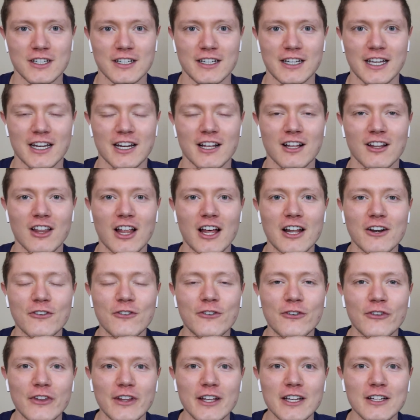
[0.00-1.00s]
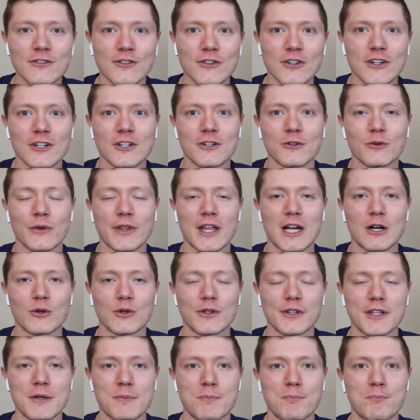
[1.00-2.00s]
Getting a lot of flavor without
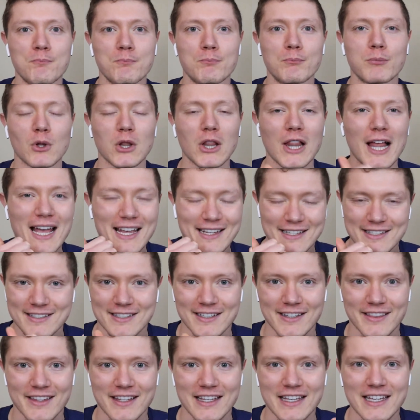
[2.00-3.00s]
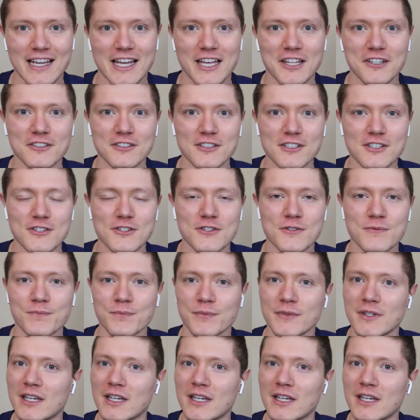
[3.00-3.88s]
really blasting the calories?